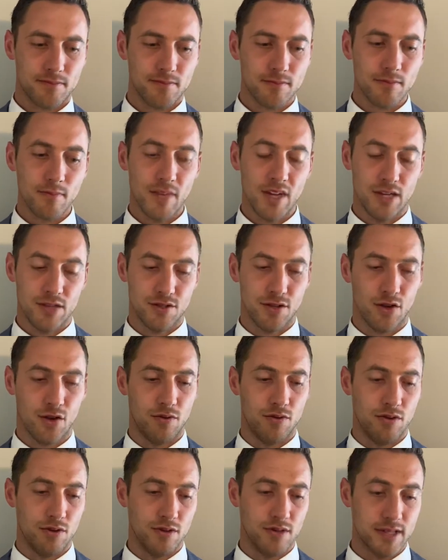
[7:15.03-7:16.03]
and so
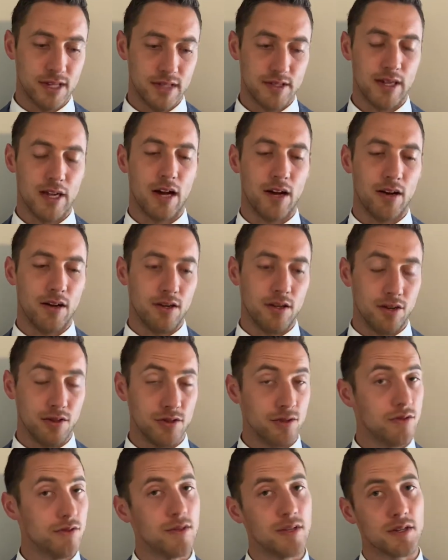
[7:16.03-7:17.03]
you sit down and you
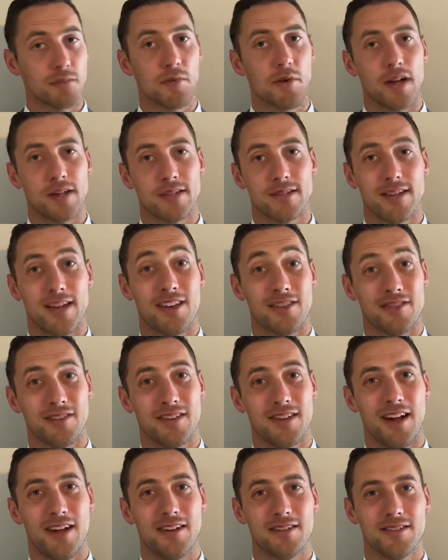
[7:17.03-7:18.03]
do this process hazard
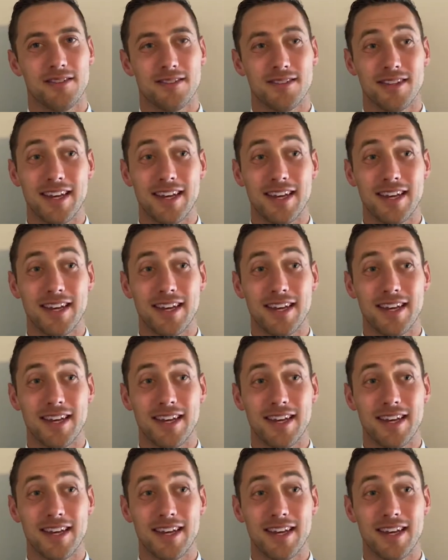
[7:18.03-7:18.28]
analysis.